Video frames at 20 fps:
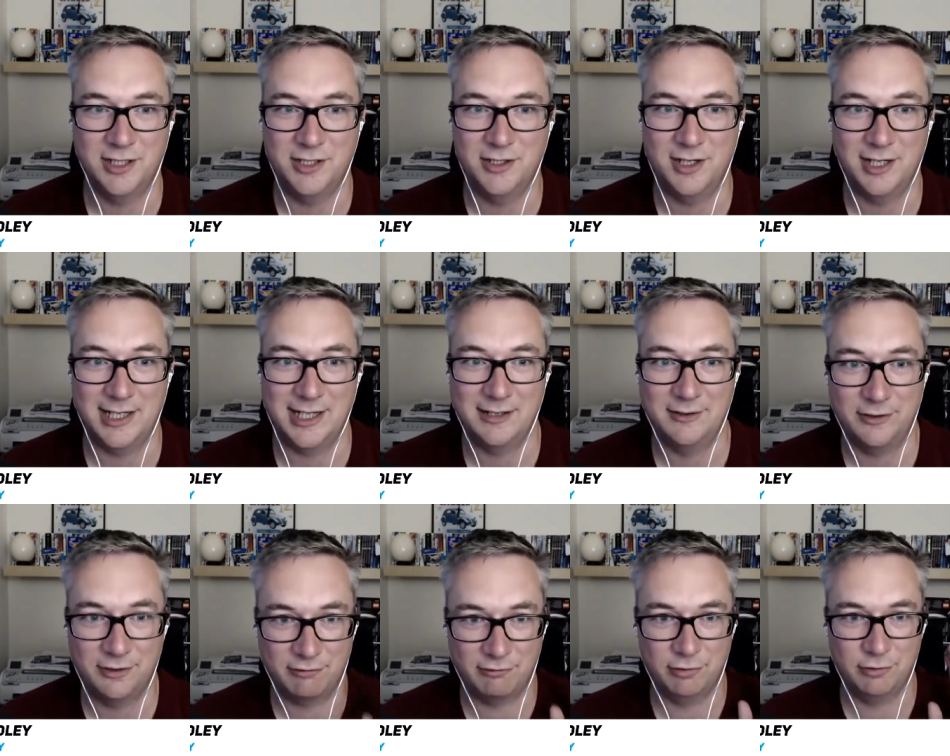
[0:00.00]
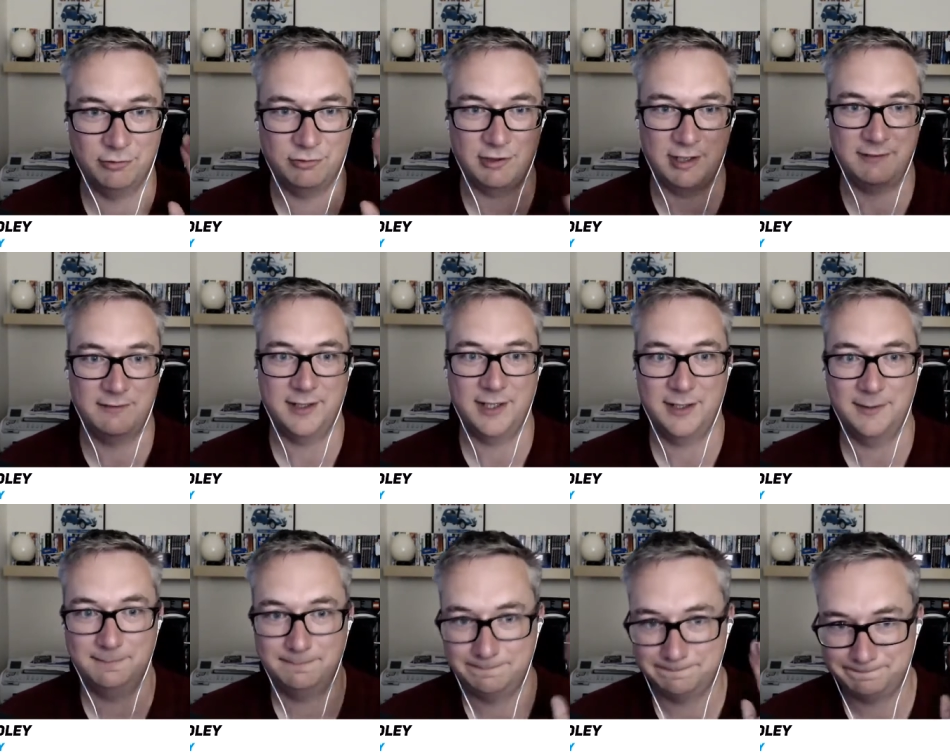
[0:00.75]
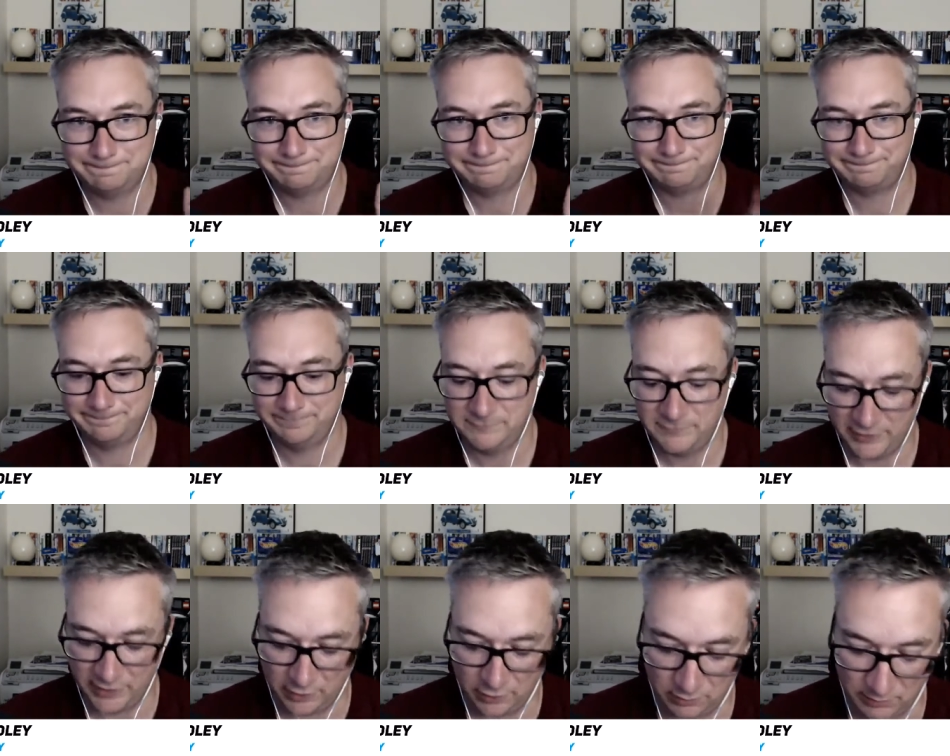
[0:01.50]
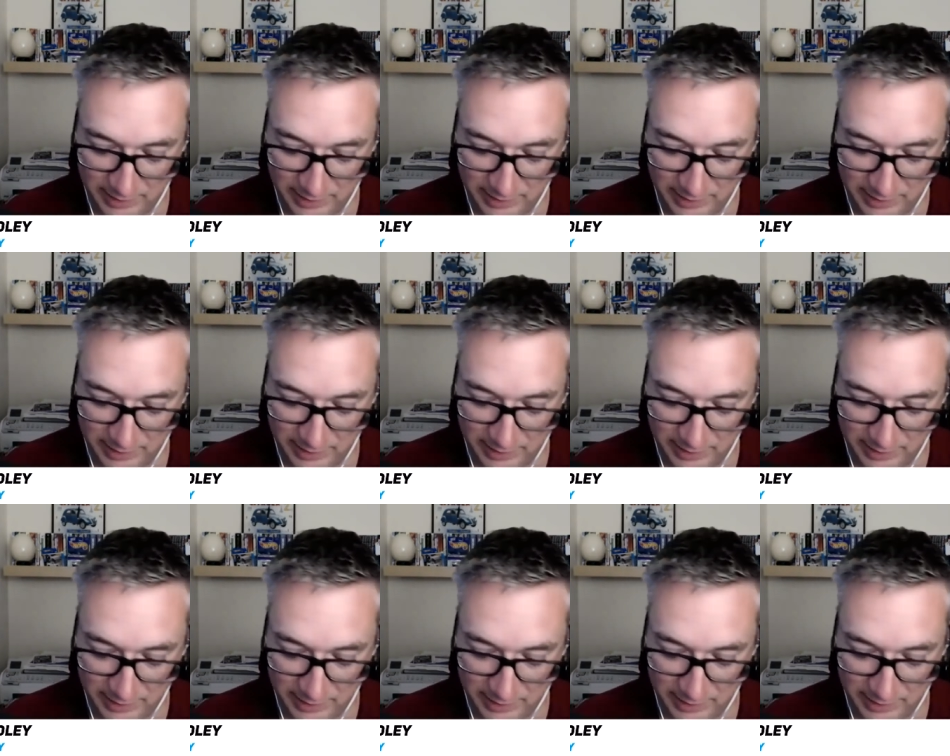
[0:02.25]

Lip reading: You're not allowed through traffic for the whole